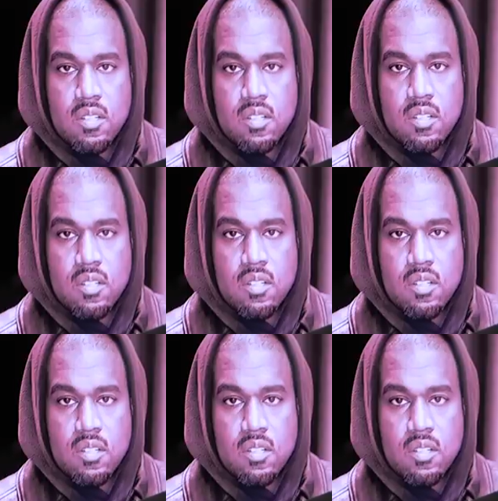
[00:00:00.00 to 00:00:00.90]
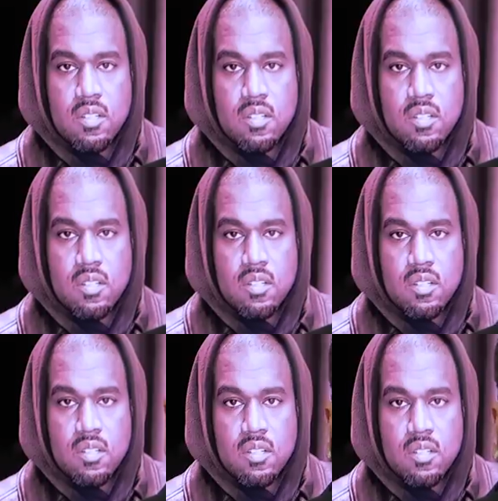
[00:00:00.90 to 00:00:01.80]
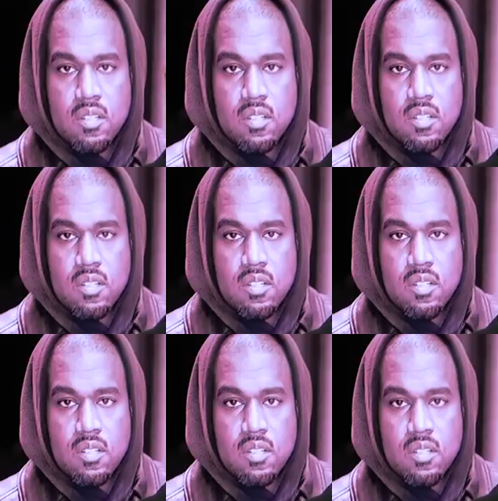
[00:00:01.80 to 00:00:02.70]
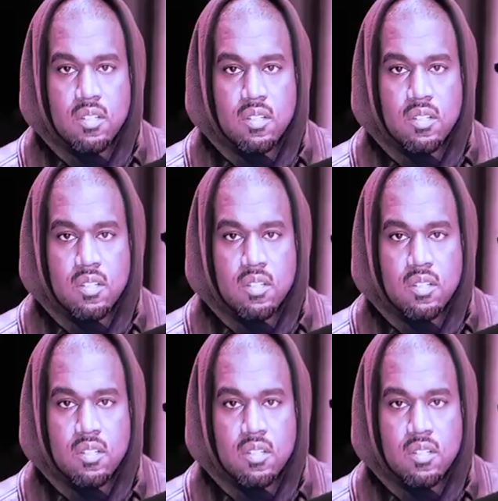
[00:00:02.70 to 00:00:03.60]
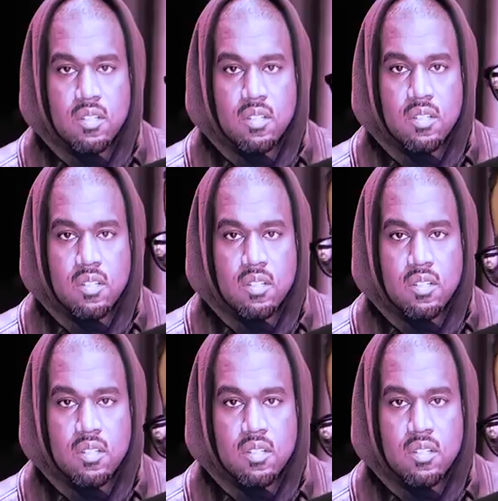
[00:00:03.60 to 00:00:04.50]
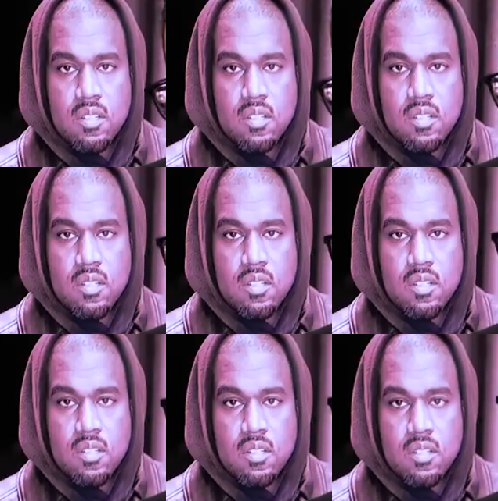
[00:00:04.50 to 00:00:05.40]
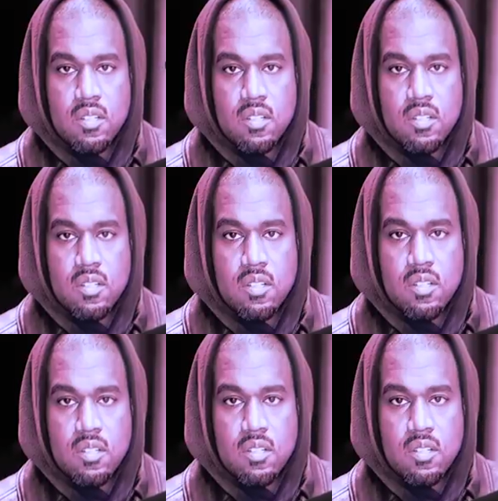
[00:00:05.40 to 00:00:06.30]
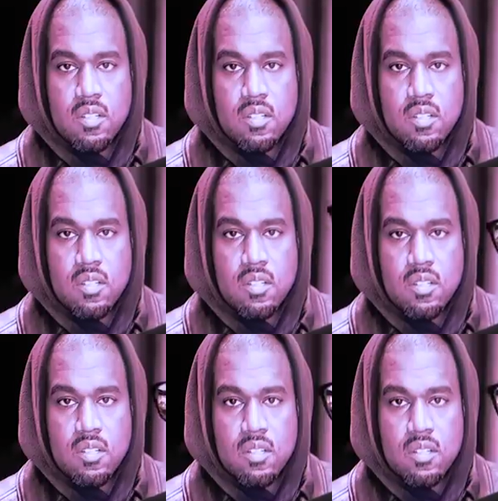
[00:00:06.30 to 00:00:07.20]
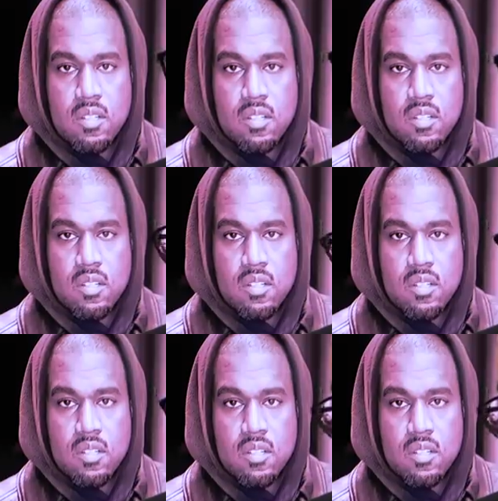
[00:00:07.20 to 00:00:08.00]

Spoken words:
The person shown says nothing.